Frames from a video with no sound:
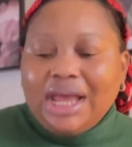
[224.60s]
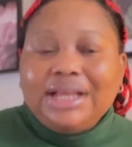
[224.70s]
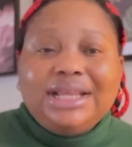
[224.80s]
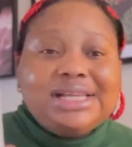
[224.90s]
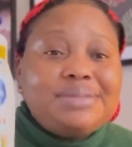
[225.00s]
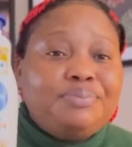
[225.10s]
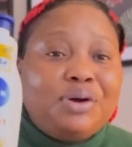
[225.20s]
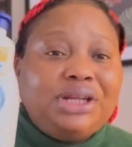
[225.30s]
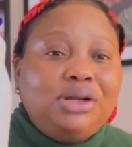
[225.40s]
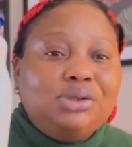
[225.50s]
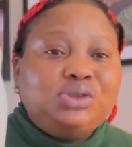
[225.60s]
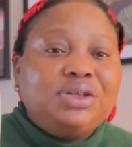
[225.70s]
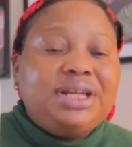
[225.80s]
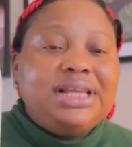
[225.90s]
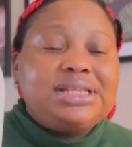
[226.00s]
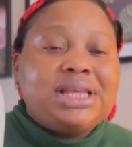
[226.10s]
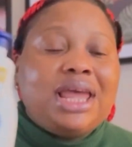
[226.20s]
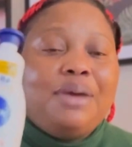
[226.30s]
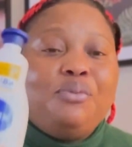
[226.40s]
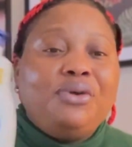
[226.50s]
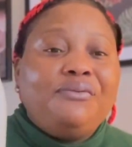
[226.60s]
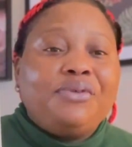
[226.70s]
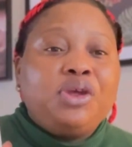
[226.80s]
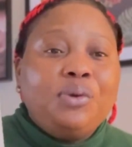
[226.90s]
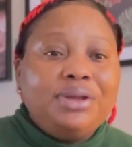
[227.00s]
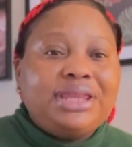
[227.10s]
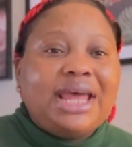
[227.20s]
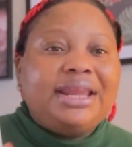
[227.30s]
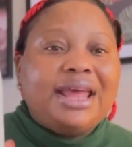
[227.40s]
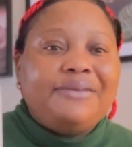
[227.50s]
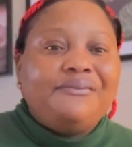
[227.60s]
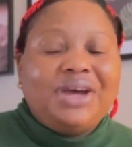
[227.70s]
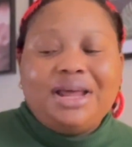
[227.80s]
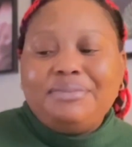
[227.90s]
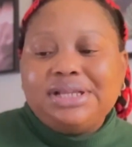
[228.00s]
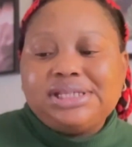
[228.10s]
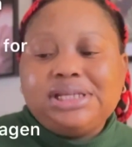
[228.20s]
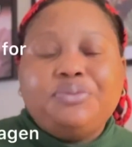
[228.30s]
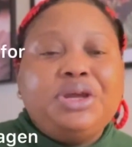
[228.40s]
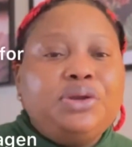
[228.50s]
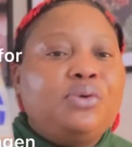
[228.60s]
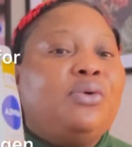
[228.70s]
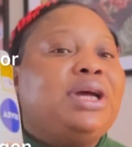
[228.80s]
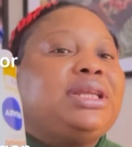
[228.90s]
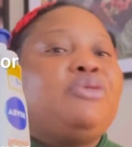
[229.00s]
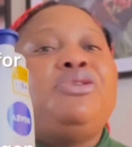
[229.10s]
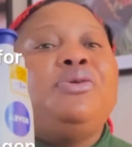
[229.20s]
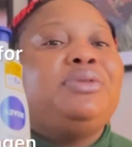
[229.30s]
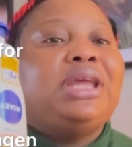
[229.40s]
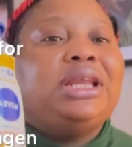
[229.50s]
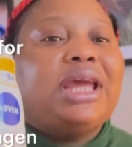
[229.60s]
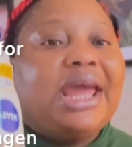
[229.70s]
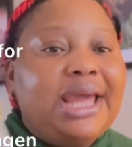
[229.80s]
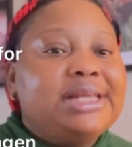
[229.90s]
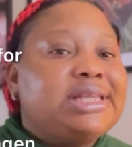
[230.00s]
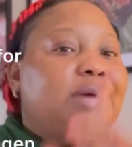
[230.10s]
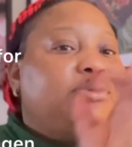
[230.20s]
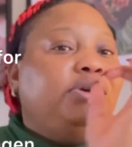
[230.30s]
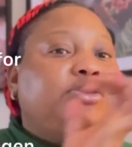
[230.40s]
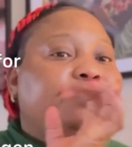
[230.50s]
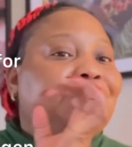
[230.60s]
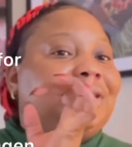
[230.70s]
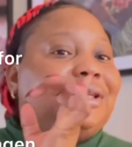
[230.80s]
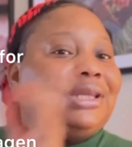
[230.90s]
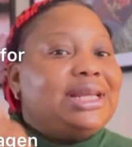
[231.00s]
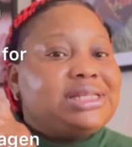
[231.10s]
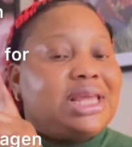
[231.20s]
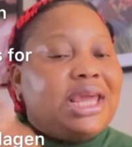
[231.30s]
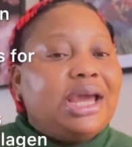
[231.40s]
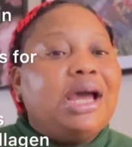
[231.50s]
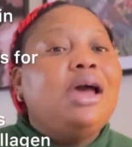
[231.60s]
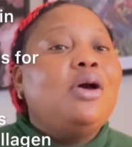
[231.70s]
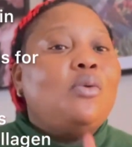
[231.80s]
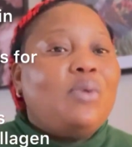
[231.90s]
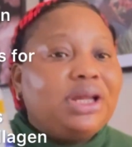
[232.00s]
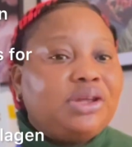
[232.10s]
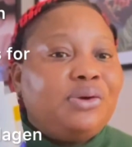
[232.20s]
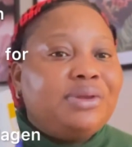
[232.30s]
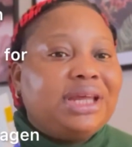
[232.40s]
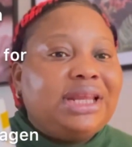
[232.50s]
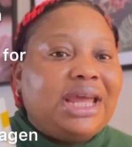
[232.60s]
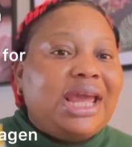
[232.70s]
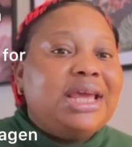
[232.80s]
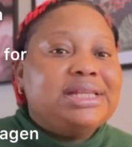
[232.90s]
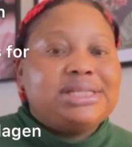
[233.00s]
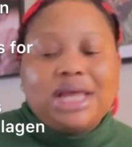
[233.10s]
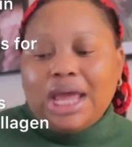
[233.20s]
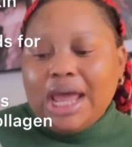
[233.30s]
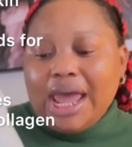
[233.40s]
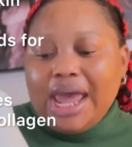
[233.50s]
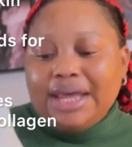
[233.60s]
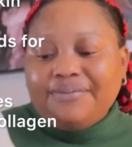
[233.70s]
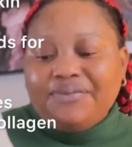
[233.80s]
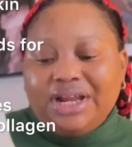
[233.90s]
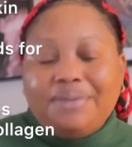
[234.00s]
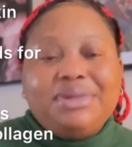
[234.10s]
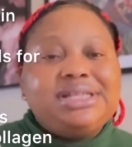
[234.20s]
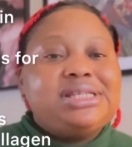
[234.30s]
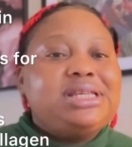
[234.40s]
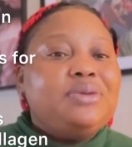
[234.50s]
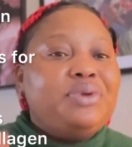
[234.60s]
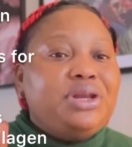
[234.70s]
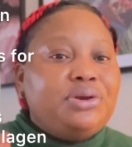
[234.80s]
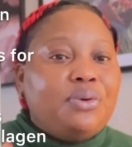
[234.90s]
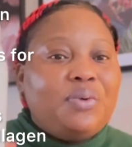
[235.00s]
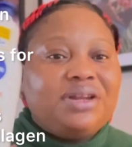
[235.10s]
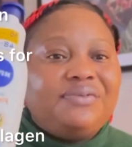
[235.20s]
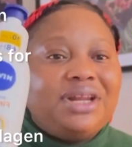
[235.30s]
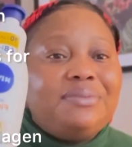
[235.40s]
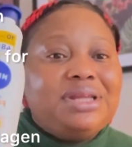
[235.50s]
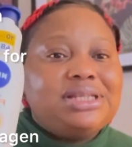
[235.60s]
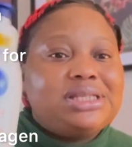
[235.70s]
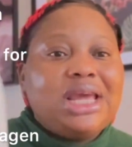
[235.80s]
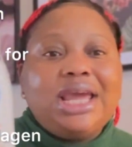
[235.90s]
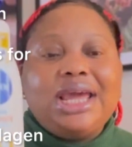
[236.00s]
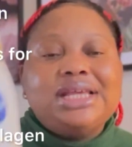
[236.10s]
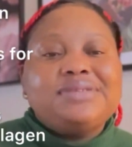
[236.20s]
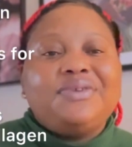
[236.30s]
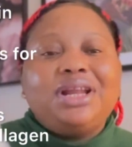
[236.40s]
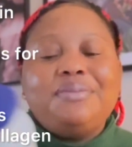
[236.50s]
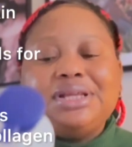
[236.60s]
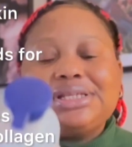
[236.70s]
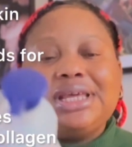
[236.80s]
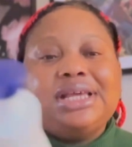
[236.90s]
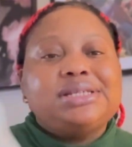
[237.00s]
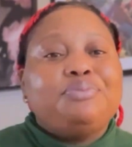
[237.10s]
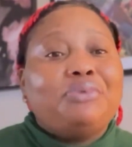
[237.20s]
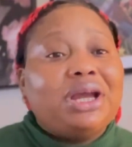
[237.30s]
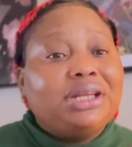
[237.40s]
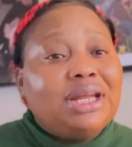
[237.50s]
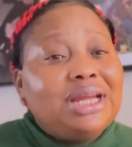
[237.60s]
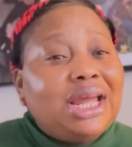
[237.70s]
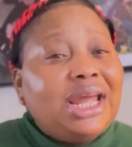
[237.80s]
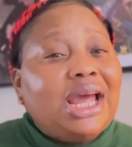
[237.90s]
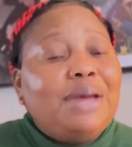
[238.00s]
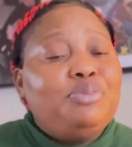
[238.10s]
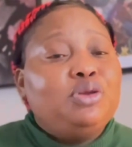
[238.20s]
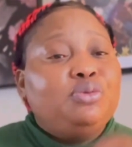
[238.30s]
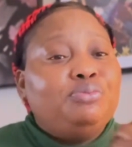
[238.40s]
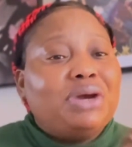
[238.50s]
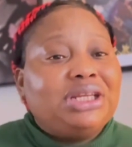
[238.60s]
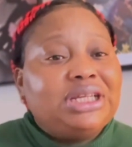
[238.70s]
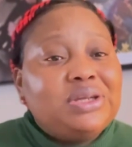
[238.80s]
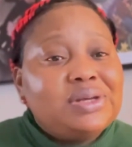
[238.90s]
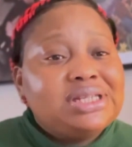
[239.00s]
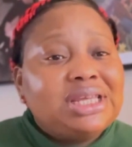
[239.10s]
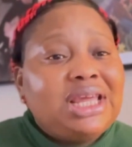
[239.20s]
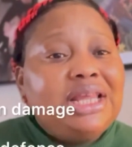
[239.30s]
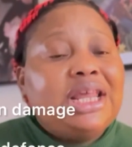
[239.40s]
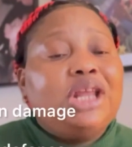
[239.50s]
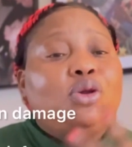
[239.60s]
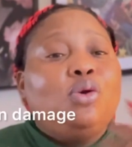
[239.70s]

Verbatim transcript: this body lotion is came with q10 and vitamin c we know what q10 is i'm going to put this here what q10 is and vitamin c we know what vitamin c is vitamin c is bright help you to brighten your skin and